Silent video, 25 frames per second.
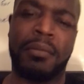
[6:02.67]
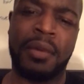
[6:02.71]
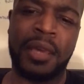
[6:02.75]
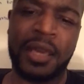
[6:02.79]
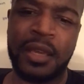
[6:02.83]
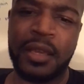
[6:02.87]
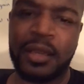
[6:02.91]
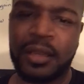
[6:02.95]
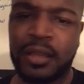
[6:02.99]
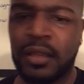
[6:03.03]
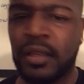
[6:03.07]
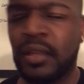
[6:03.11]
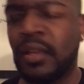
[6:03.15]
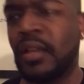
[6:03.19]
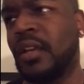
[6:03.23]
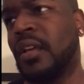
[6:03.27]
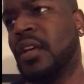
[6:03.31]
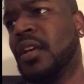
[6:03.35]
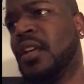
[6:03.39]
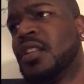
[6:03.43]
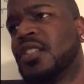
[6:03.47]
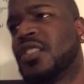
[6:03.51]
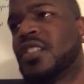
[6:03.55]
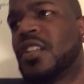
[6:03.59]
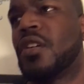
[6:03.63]
man.
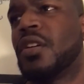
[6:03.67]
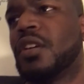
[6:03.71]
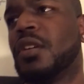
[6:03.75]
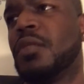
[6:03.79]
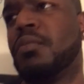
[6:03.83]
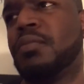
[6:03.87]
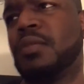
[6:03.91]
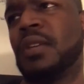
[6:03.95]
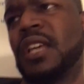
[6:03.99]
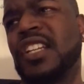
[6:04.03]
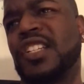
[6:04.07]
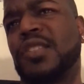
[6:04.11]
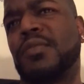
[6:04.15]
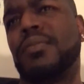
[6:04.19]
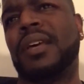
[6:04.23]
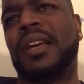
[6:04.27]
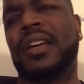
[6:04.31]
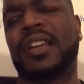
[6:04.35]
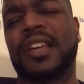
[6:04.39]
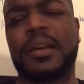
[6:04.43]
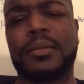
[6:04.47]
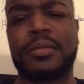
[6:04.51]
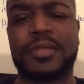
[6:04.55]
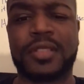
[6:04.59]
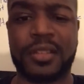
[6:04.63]
So he catches
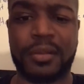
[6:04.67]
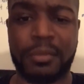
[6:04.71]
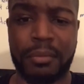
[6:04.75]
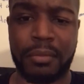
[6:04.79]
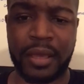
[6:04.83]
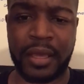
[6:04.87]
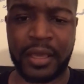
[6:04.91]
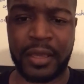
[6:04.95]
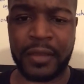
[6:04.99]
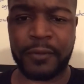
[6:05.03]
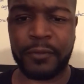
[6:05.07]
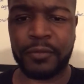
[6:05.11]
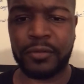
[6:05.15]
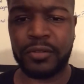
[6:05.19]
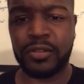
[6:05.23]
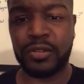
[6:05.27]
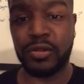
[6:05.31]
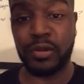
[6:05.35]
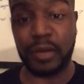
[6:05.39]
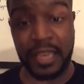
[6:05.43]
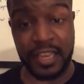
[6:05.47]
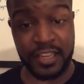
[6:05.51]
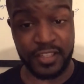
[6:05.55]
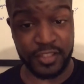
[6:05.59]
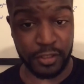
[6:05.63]
back up to the man
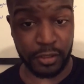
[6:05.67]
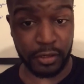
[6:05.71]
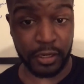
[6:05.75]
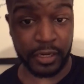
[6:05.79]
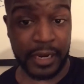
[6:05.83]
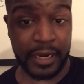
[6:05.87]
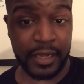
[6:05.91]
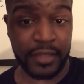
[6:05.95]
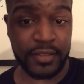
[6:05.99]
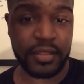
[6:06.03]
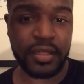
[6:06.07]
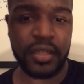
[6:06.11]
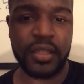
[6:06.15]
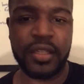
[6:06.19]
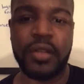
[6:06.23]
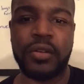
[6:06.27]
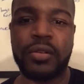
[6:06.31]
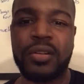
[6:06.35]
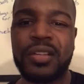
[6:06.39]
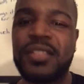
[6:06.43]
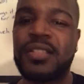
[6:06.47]
who has $30 in the goat.